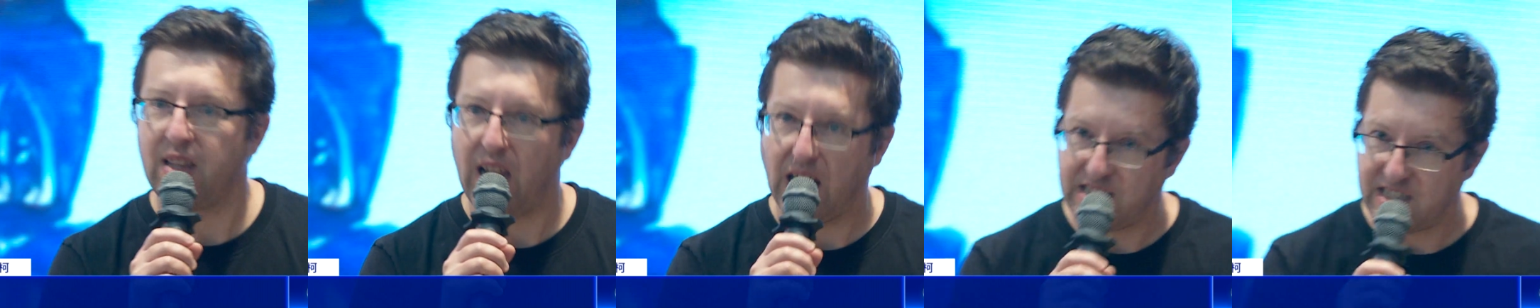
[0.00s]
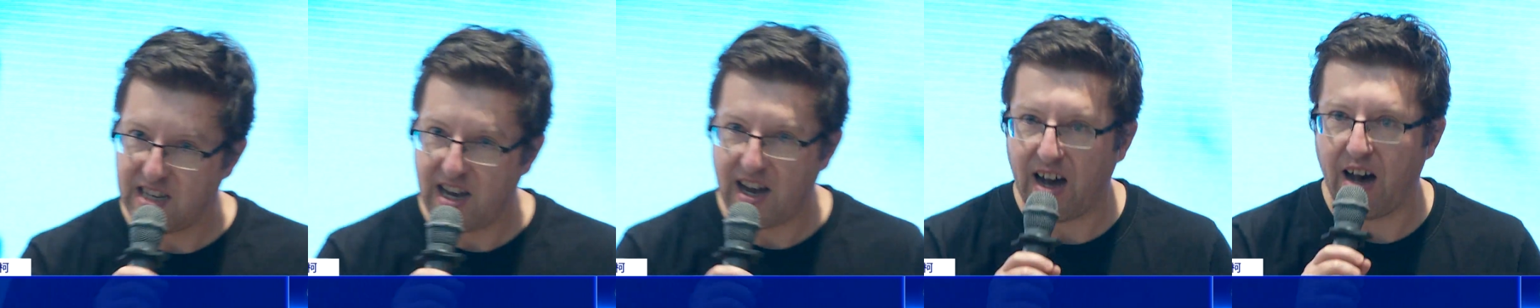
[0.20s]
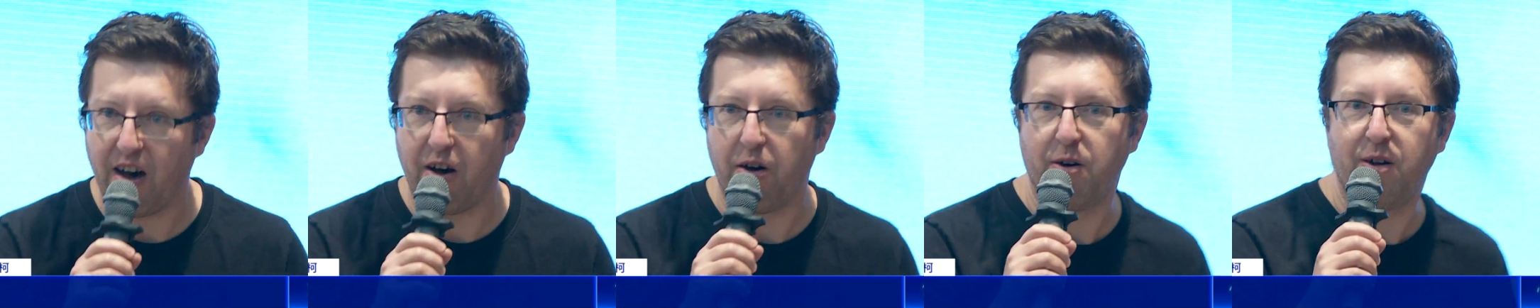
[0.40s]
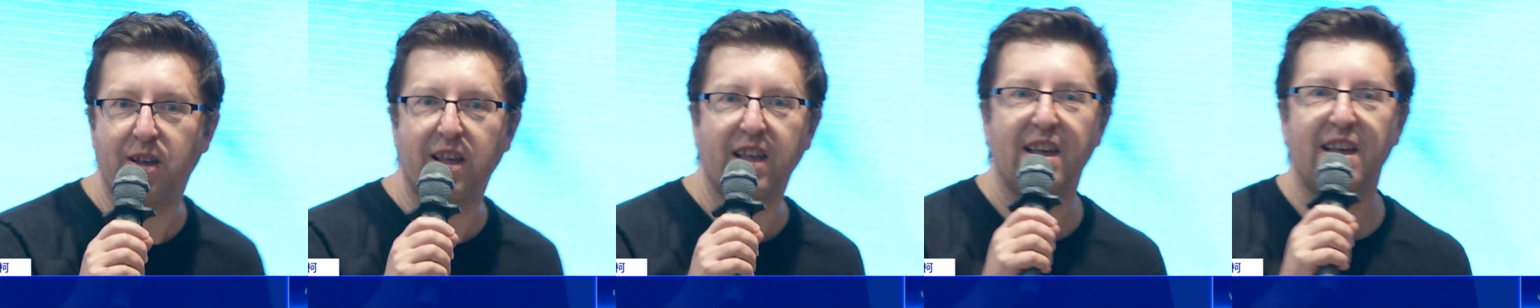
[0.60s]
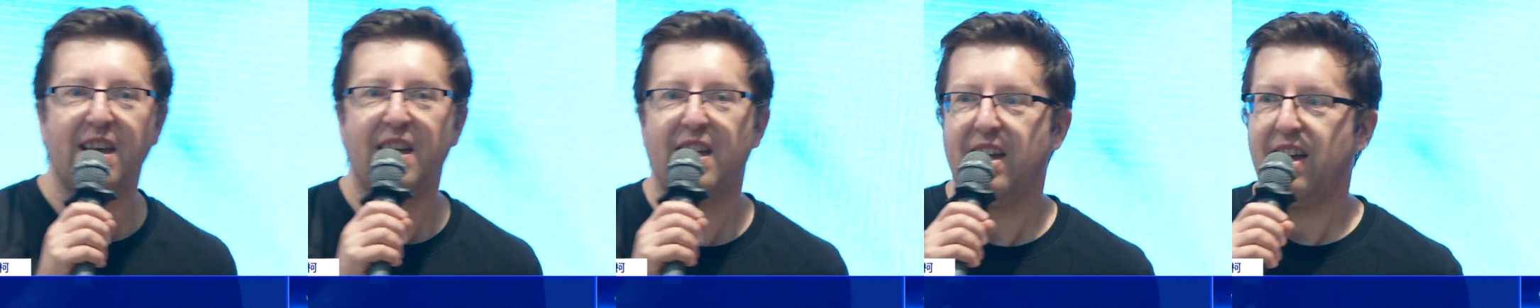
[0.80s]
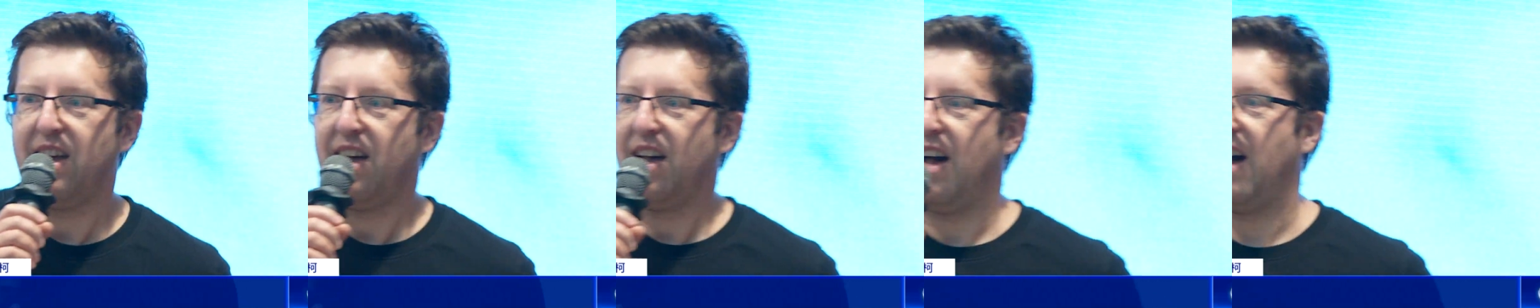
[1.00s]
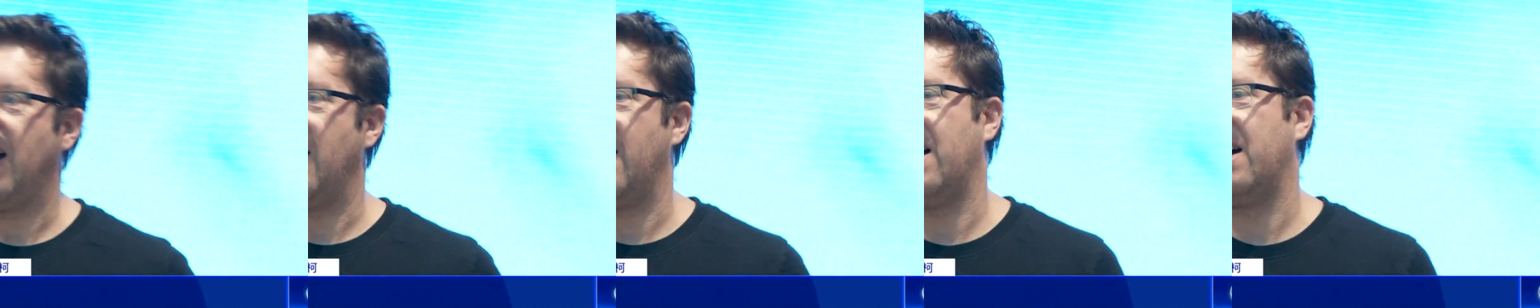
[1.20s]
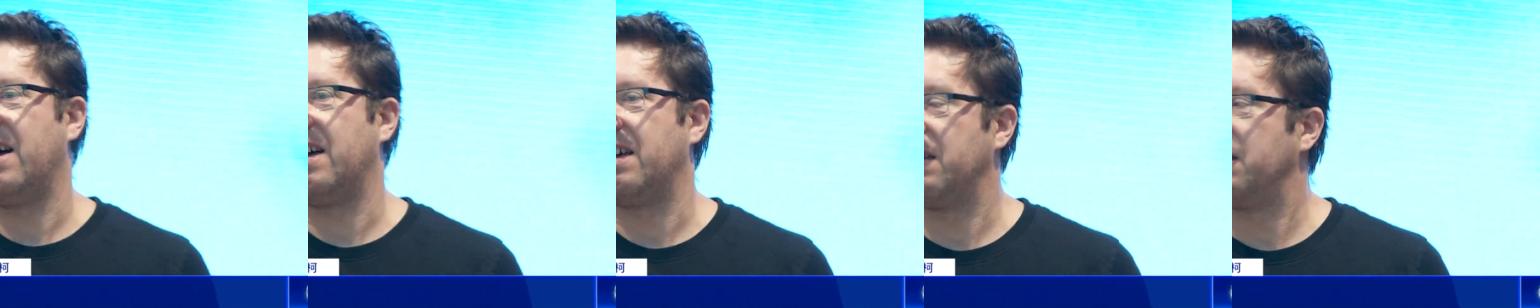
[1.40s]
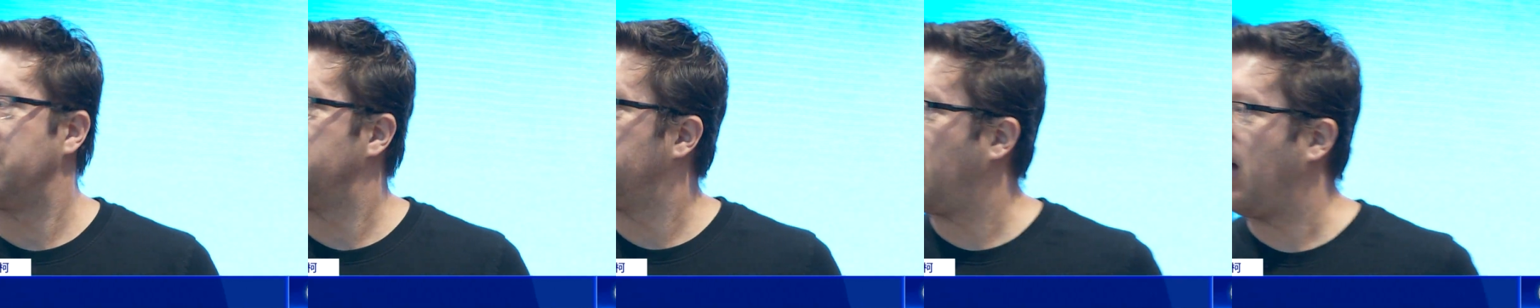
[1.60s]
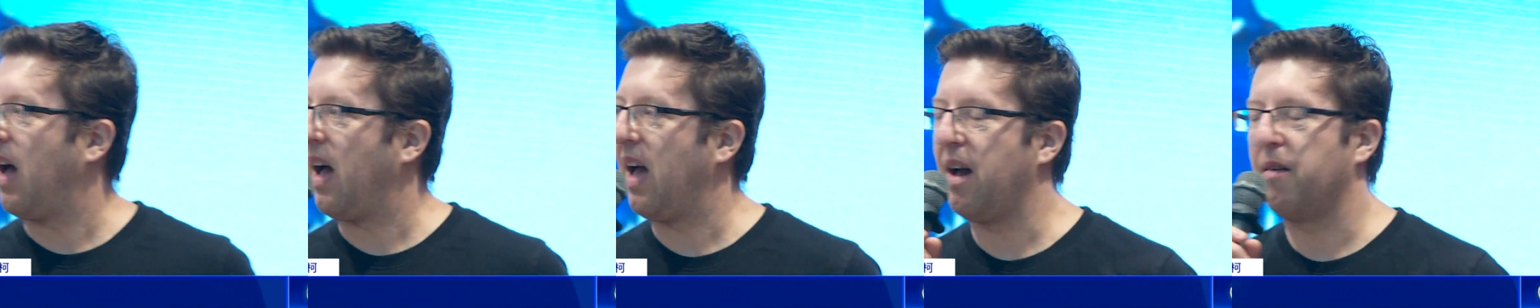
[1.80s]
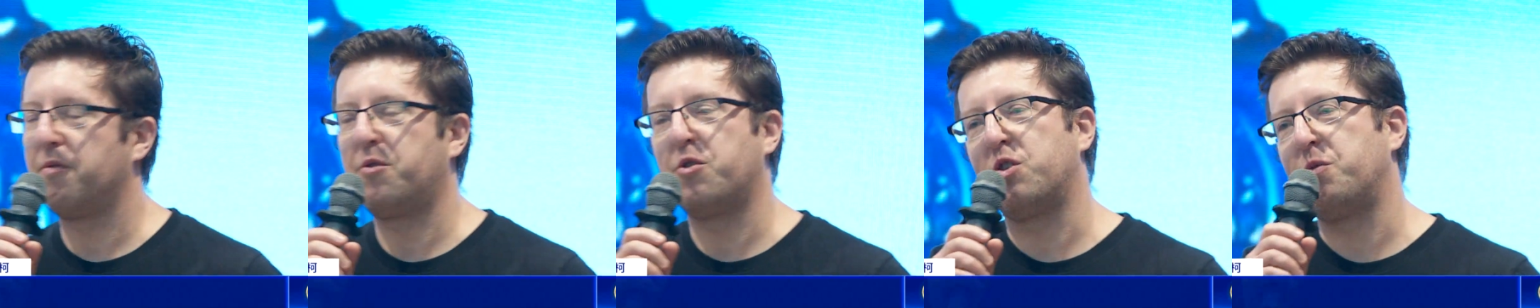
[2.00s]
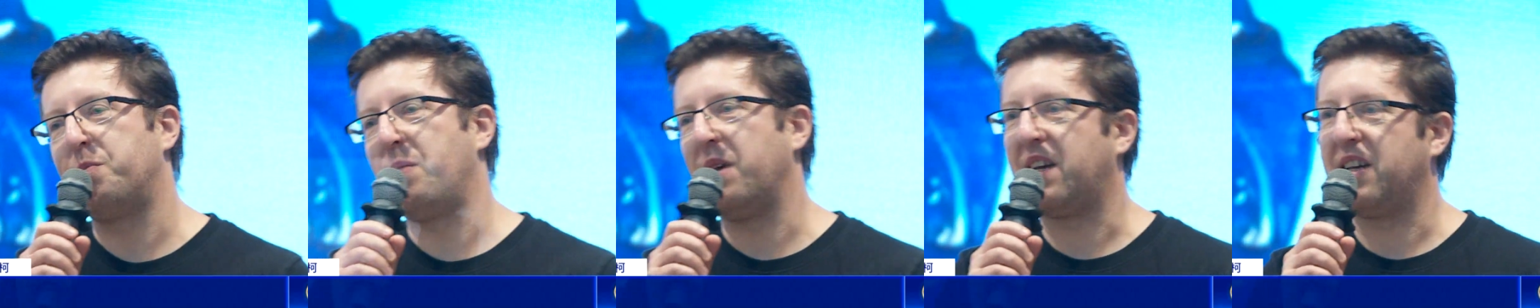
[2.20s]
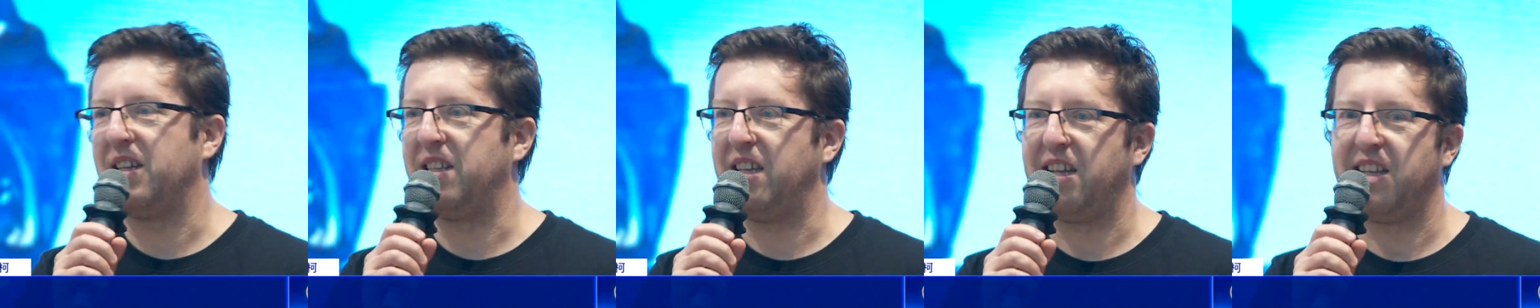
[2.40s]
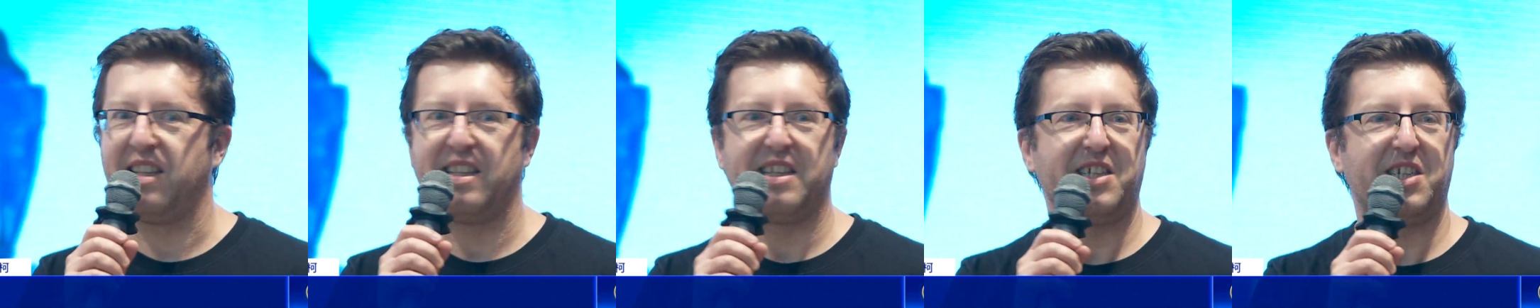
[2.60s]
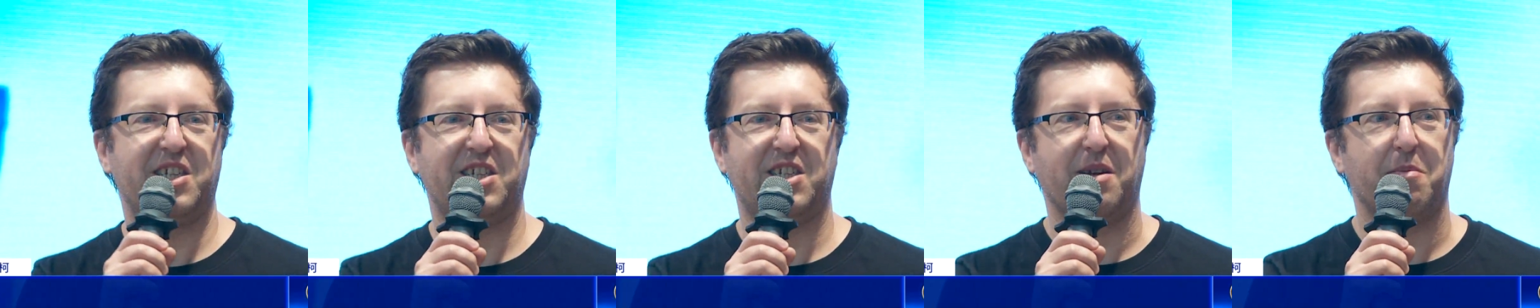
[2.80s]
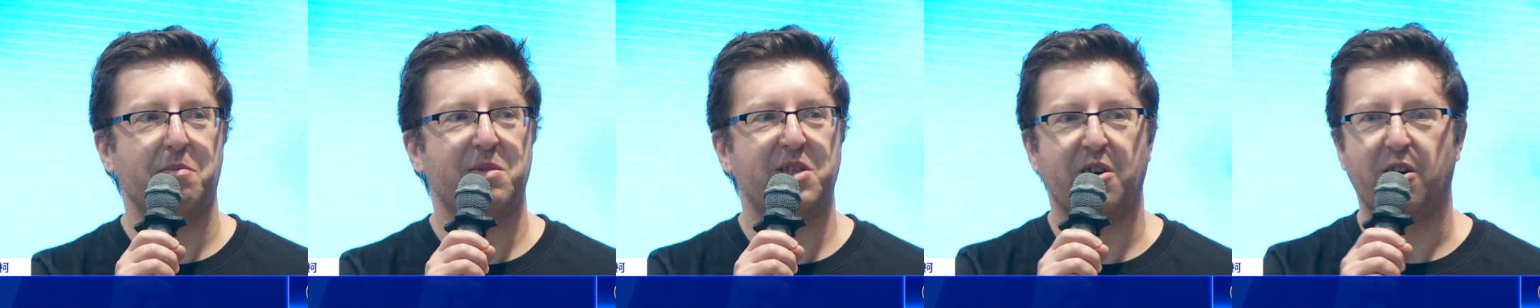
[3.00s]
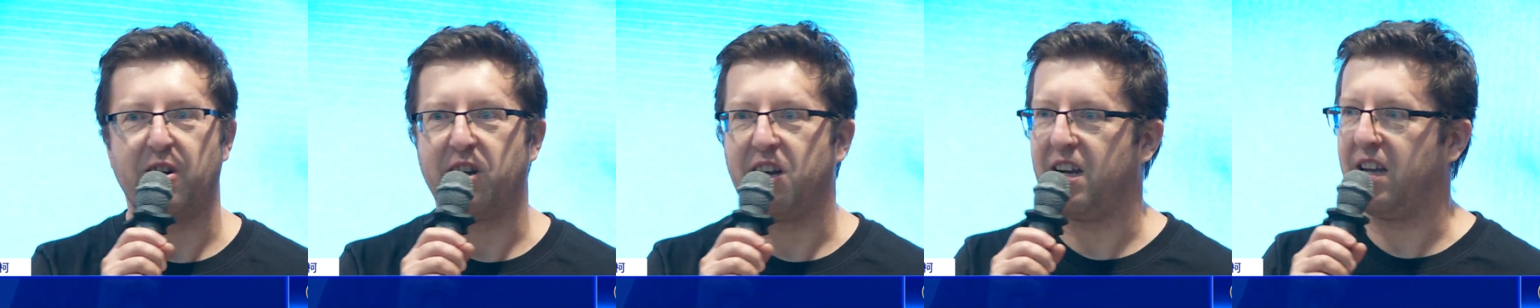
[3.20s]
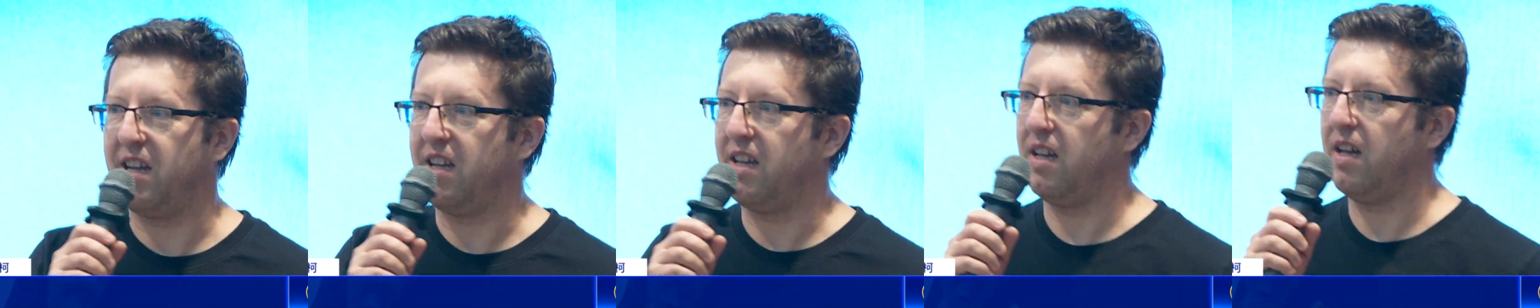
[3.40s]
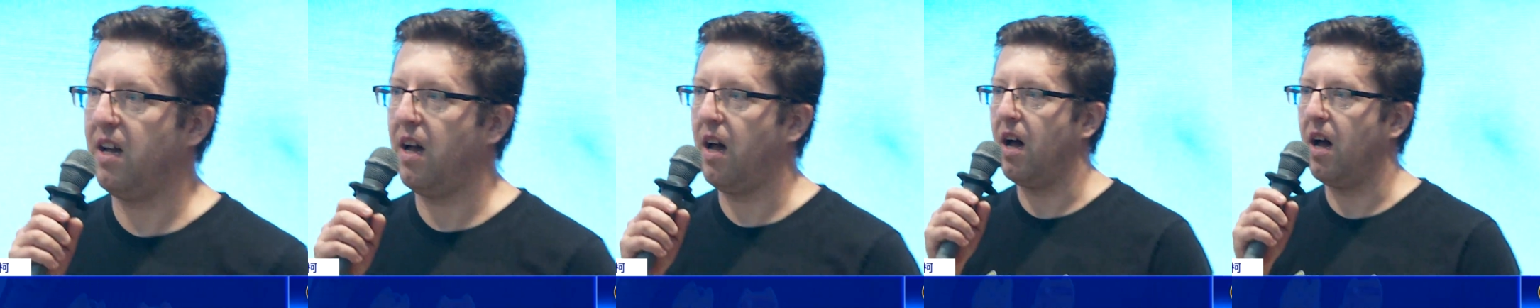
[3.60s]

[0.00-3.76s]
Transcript: Dajahao. Uh, I have to speak in English, I'm sorry.